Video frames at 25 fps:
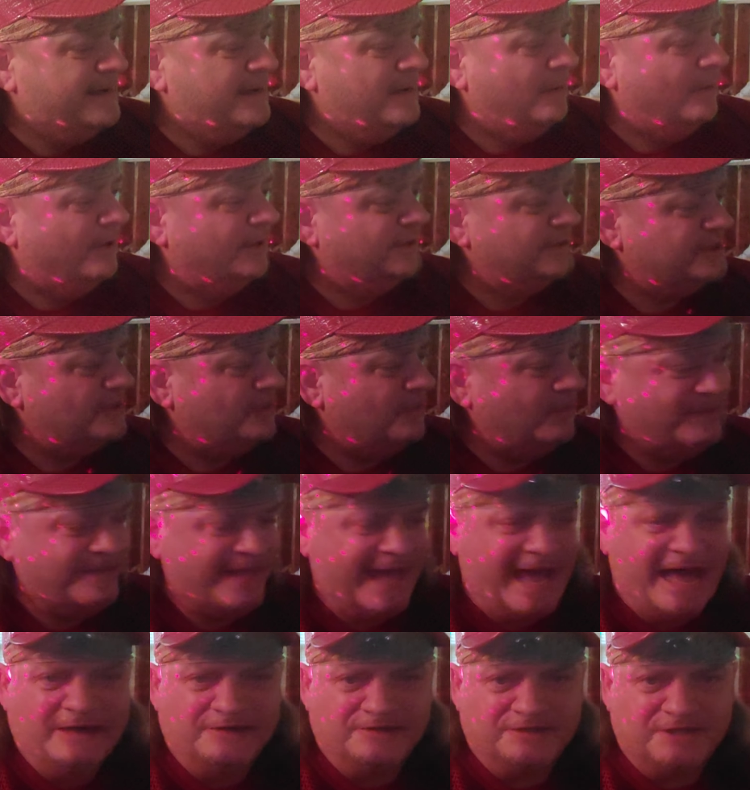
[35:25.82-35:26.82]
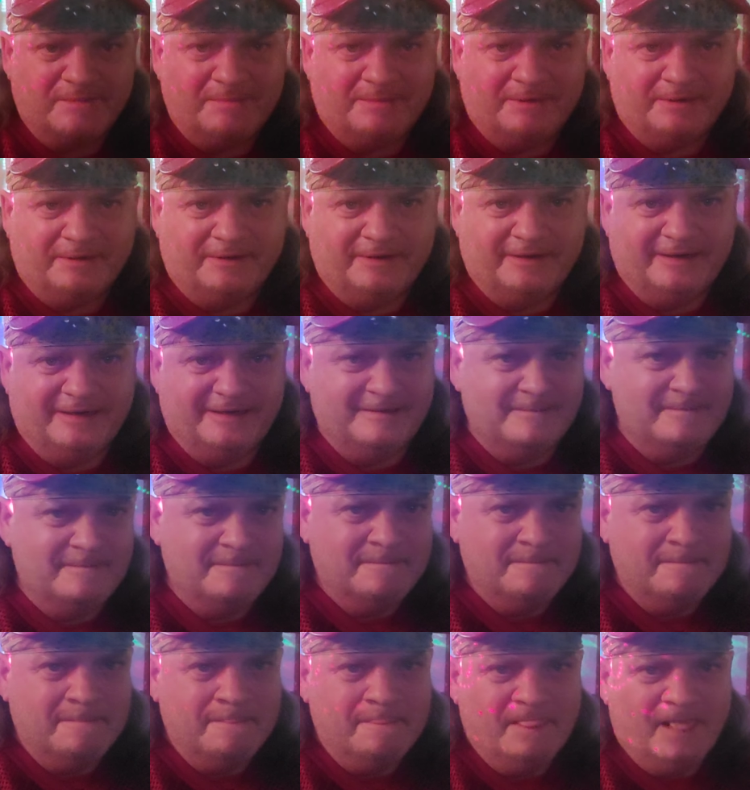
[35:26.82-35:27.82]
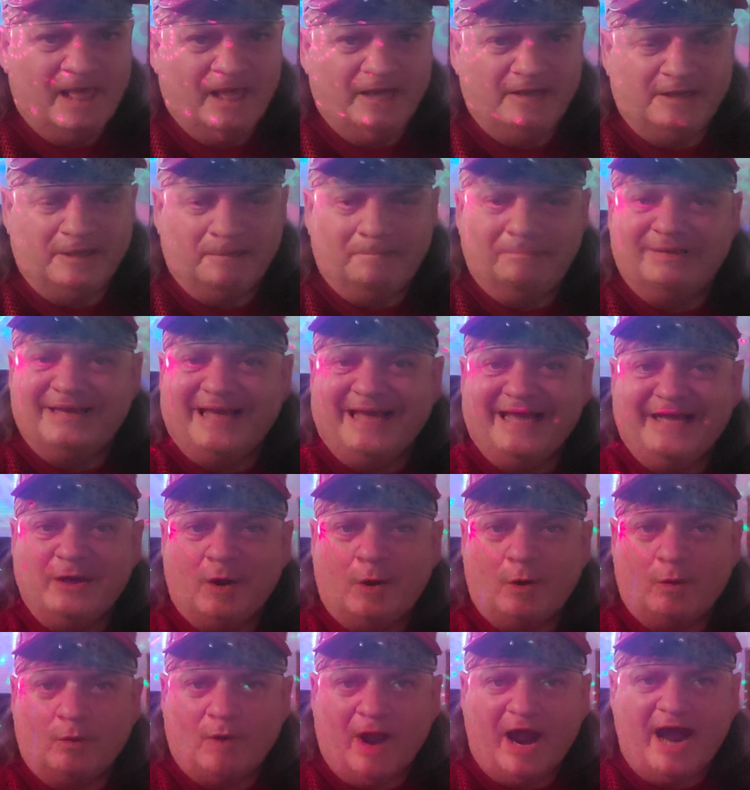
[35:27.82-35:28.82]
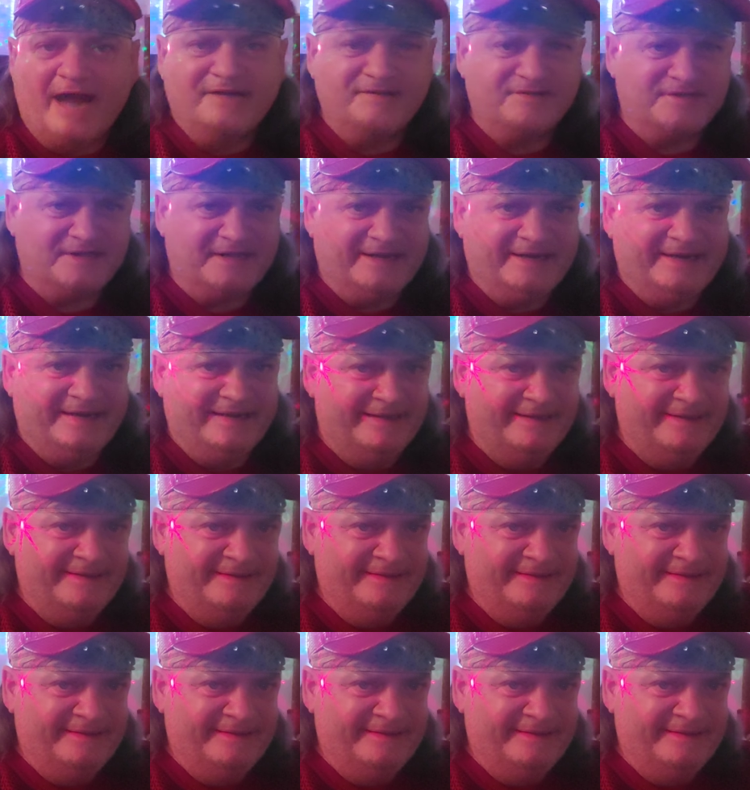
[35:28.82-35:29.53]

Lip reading: what is it with the altimeter, the plane horizon,